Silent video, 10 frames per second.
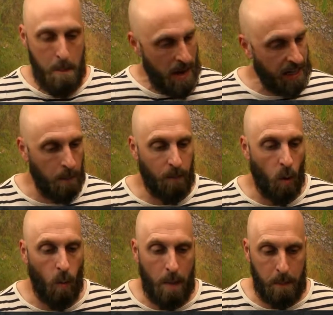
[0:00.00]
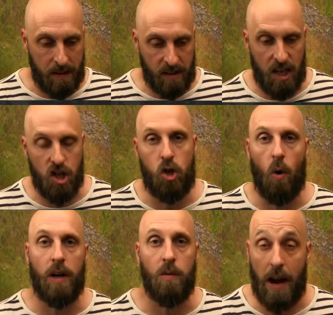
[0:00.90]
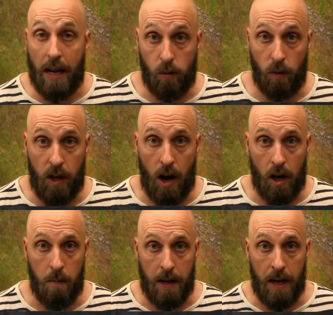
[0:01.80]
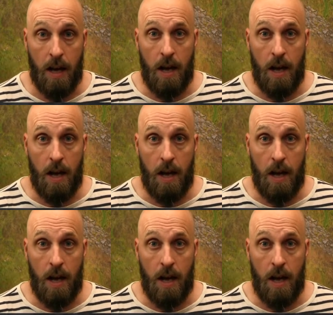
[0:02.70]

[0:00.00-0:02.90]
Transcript: pick up their weapons, and join ranks with the army.